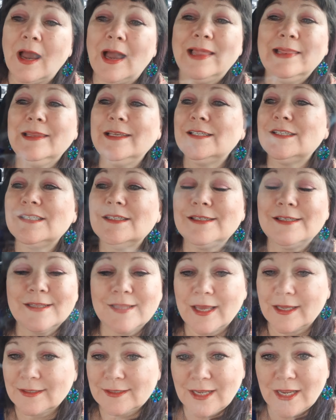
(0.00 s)
I listened to
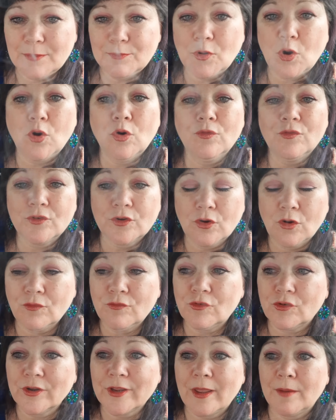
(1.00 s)
that tape over and
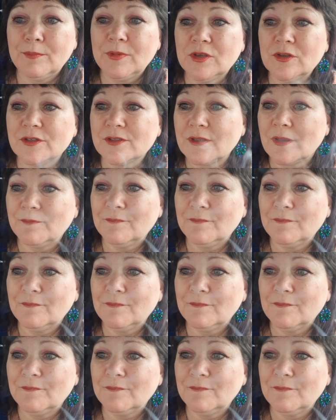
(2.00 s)
over again because